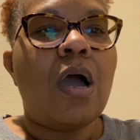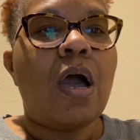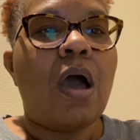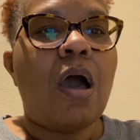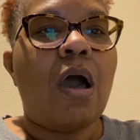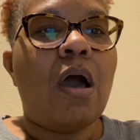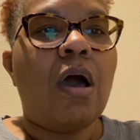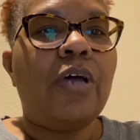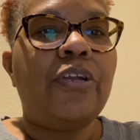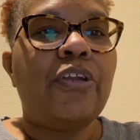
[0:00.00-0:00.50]

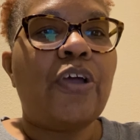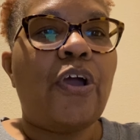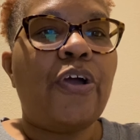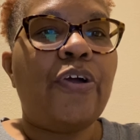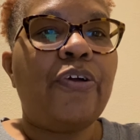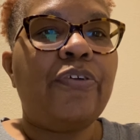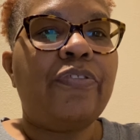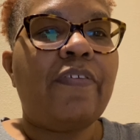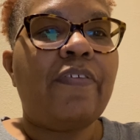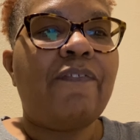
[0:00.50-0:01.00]
on
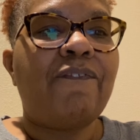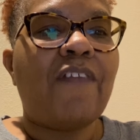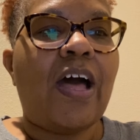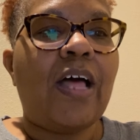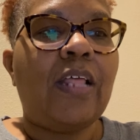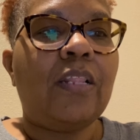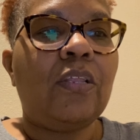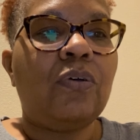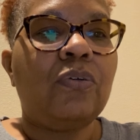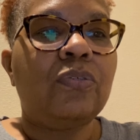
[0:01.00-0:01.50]
Earth
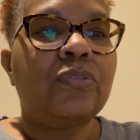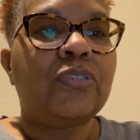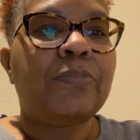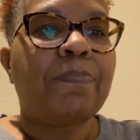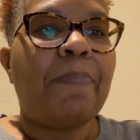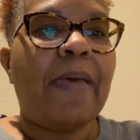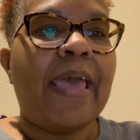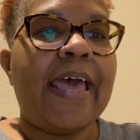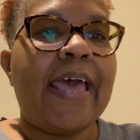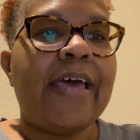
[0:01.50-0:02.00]
follows
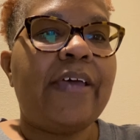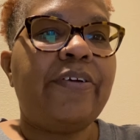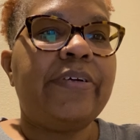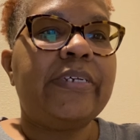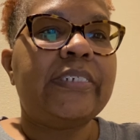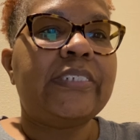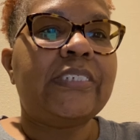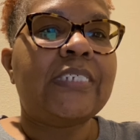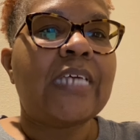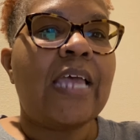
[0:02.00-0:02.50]

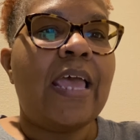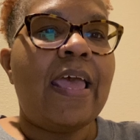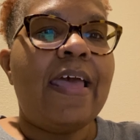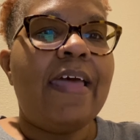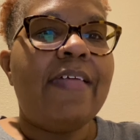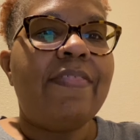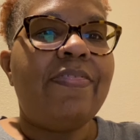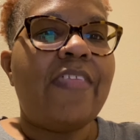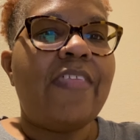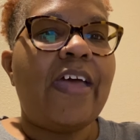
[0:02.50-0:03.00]
patterns
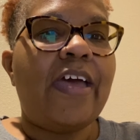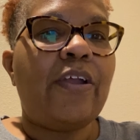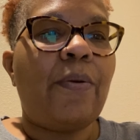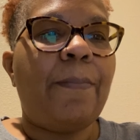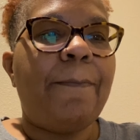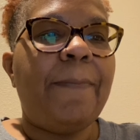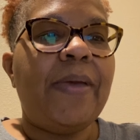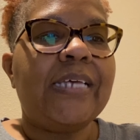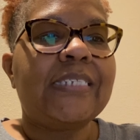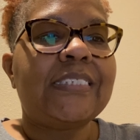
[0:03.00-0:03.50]
that are
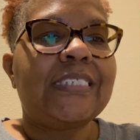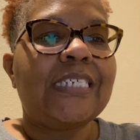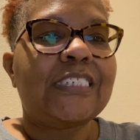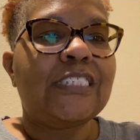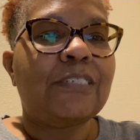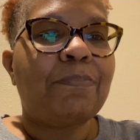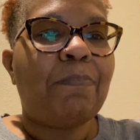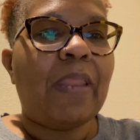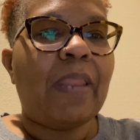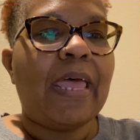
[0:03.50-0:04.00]
best
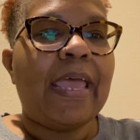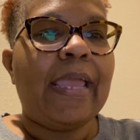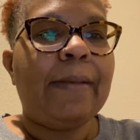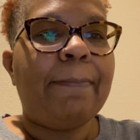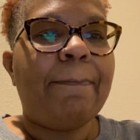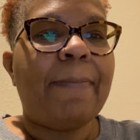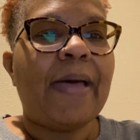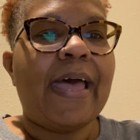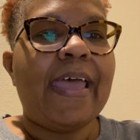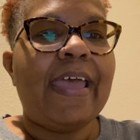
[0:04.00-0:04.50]

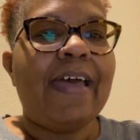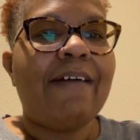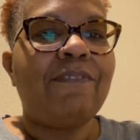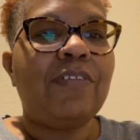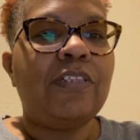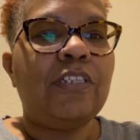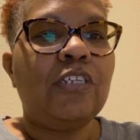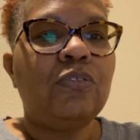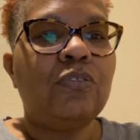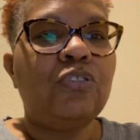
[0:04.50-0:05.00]
explained by
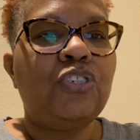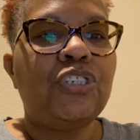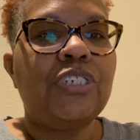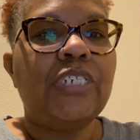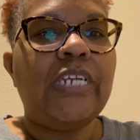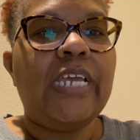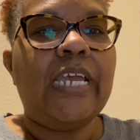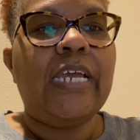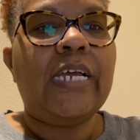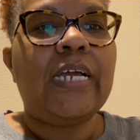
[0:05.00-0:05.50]

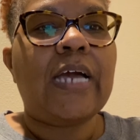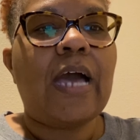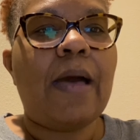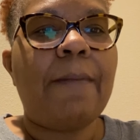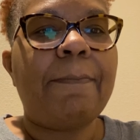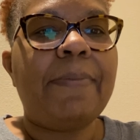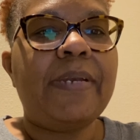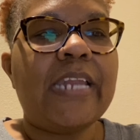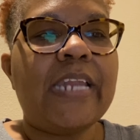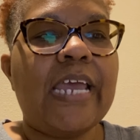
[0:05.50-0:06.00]
evolution in
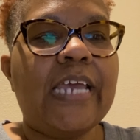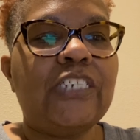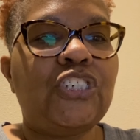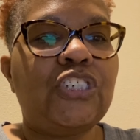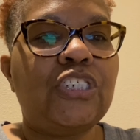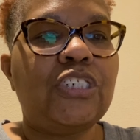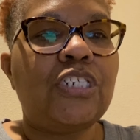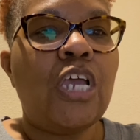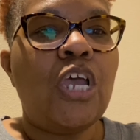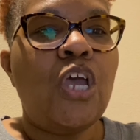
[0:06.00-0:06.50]

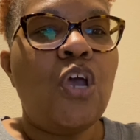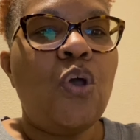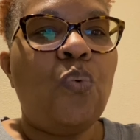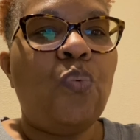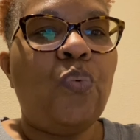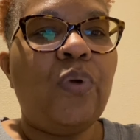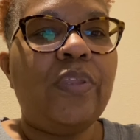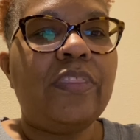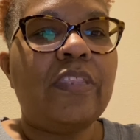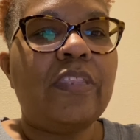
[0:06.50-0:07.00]
combination
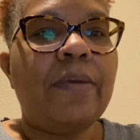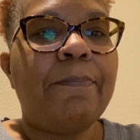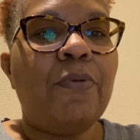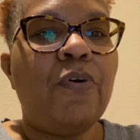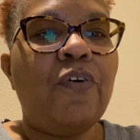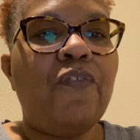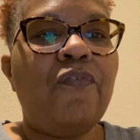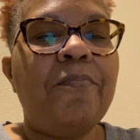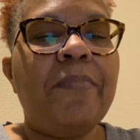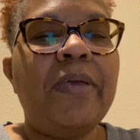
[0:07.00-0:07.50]
with the
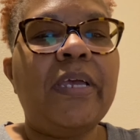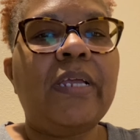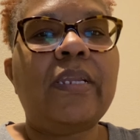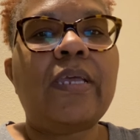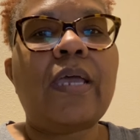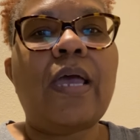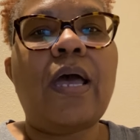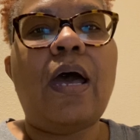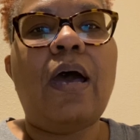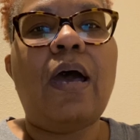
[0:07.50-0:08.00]
movement
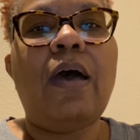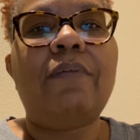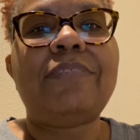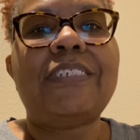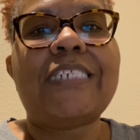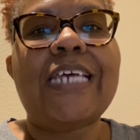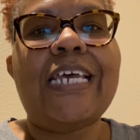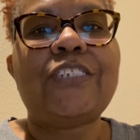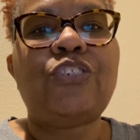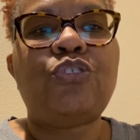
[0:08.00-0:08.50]
of
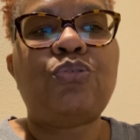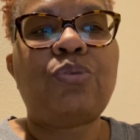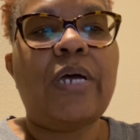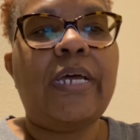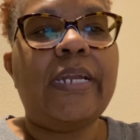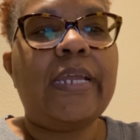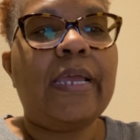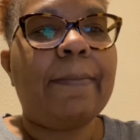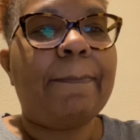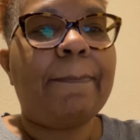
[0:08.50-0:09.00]

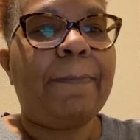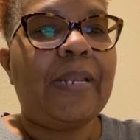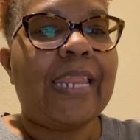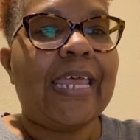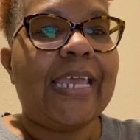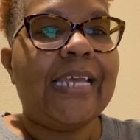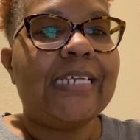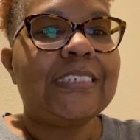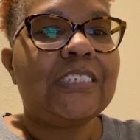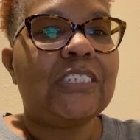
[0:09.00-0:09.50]
tectonic
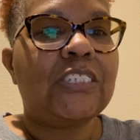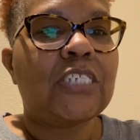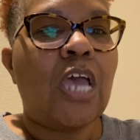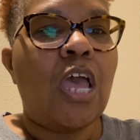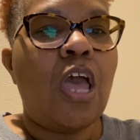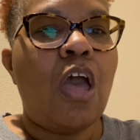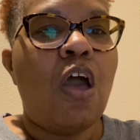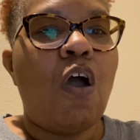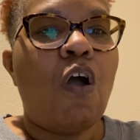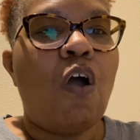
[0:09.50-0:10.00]
plates
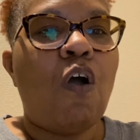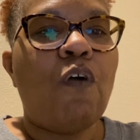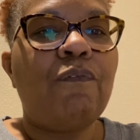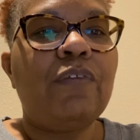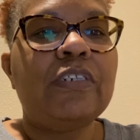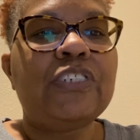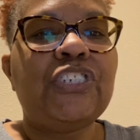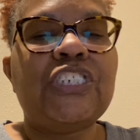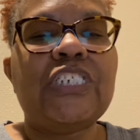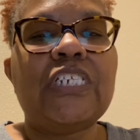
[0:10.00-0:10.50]

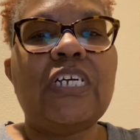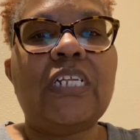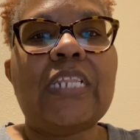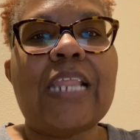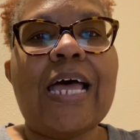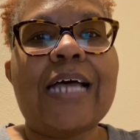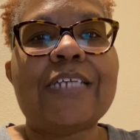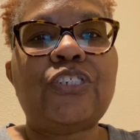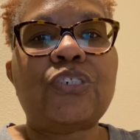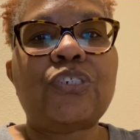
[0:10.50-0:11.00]
over
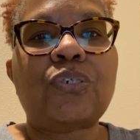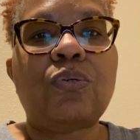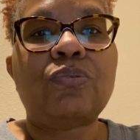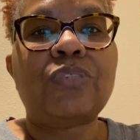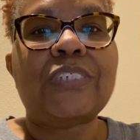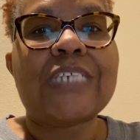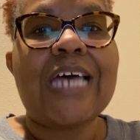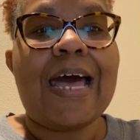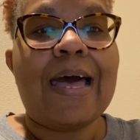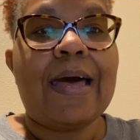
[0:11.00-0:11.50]
geological
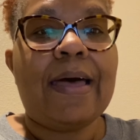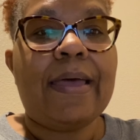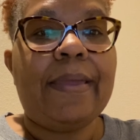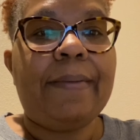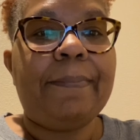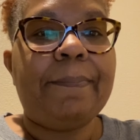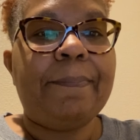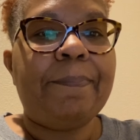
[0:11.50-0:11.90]
time.